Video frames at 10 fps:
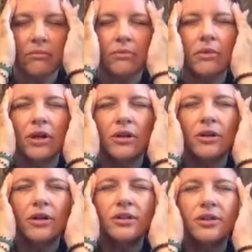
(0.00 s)
And you're
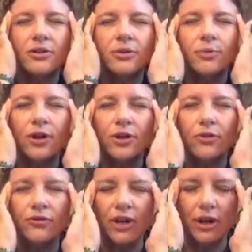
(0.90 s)
going to start to bring your
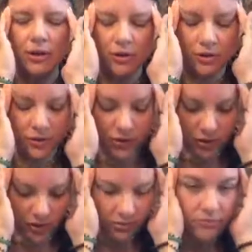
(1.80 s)

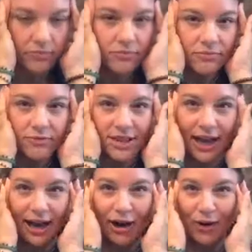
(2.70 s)
fingers
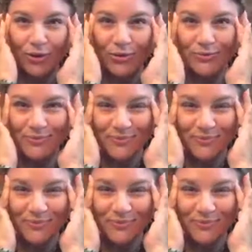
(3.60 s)
down.